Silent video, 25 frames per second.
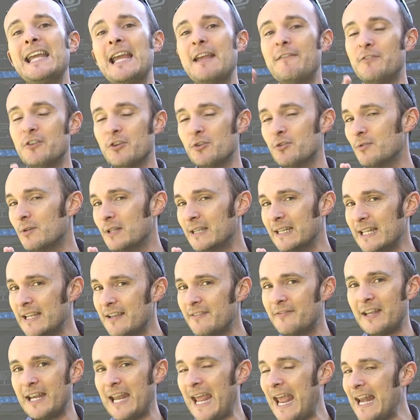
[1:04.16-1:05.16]
if you
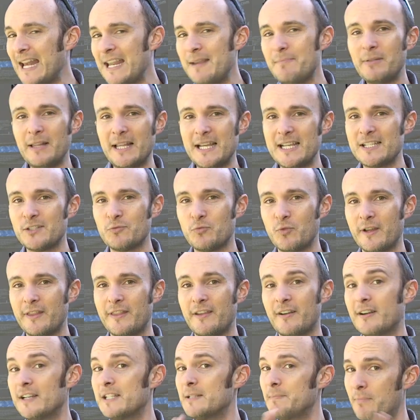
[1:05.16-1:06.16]
live in any place where
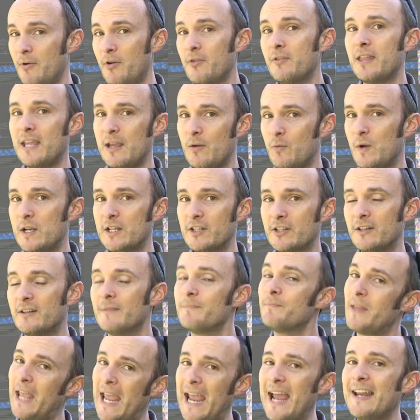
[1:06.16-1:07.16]
there is both a
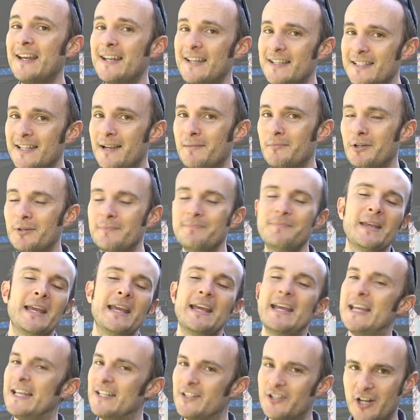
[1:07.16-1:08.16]
winter and a summer,
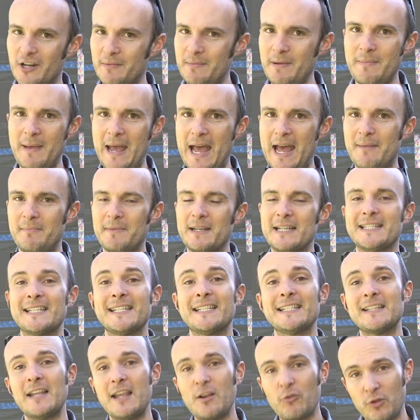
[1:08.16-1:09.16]
is going to be bad because
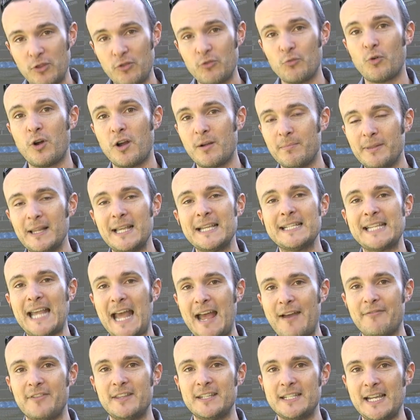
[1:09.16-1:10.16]
it's in the wrong place
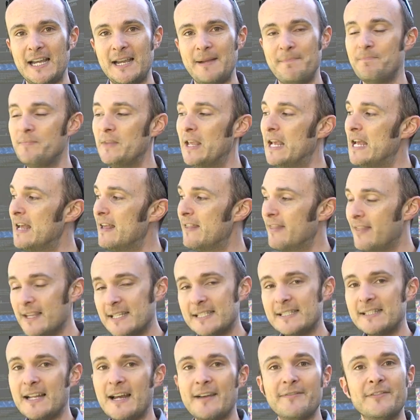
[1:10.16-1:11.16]
half the time.
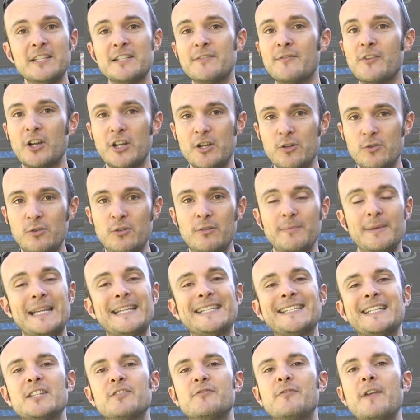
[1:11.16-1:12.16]
This stuff is very cool
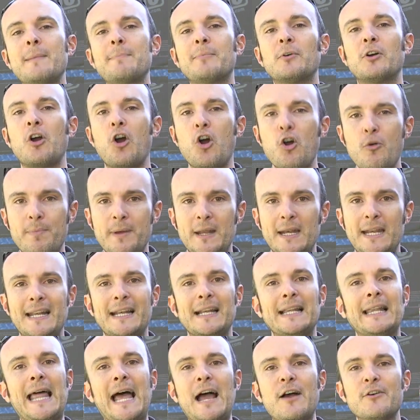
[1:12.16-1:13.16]
because it's vapor open.
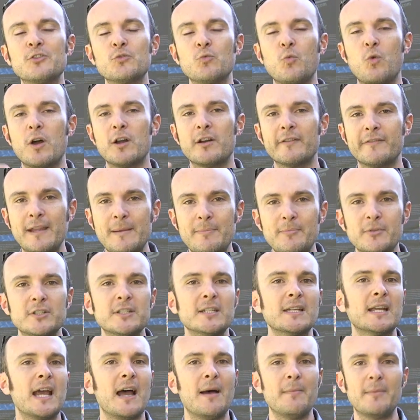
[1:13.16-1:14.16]
It allows water vapor
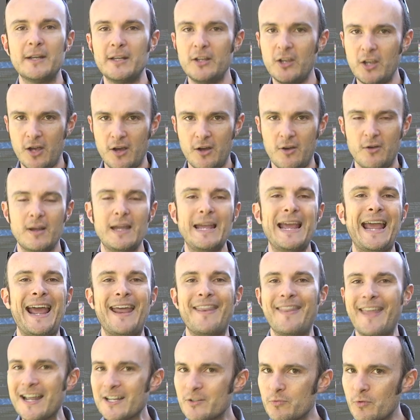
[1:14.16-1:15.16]
to come and go,
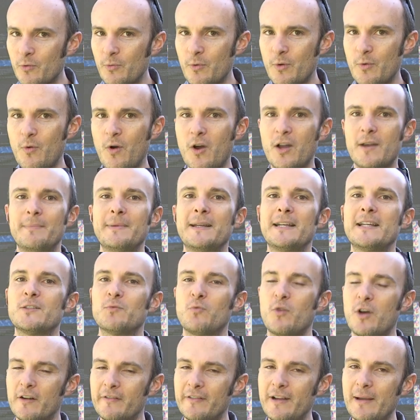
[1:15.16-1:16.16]
and that's what we want,
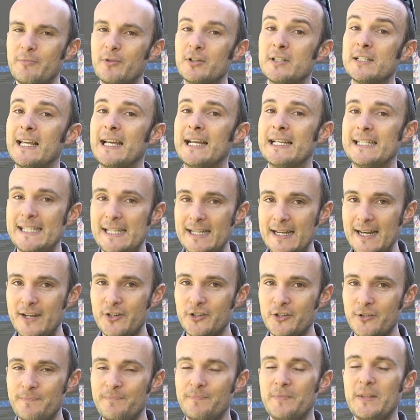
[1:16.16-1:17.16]
because water vapor is like a
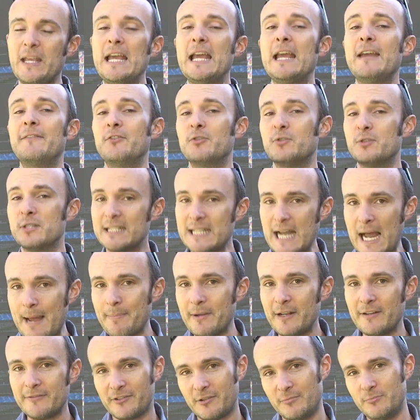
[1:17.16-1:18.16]
teenager. If you
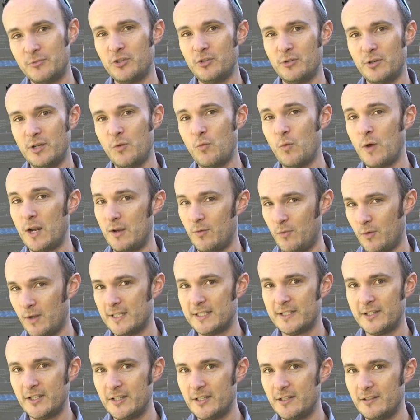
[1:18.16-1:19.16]
stop it from doing what it
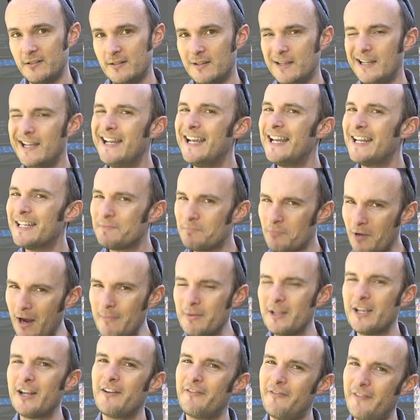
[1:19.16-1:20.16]
wants to do, it's
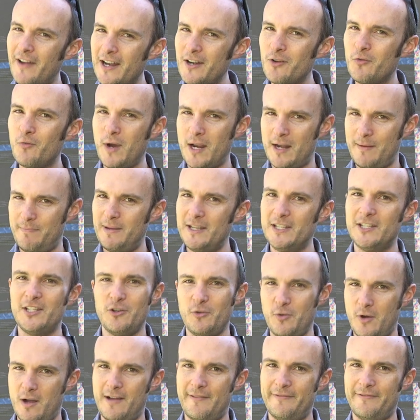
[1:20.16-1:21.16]
probably going to find a way to piss
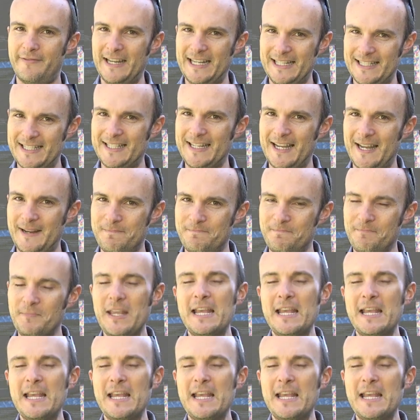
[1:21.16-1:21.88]
you off instead.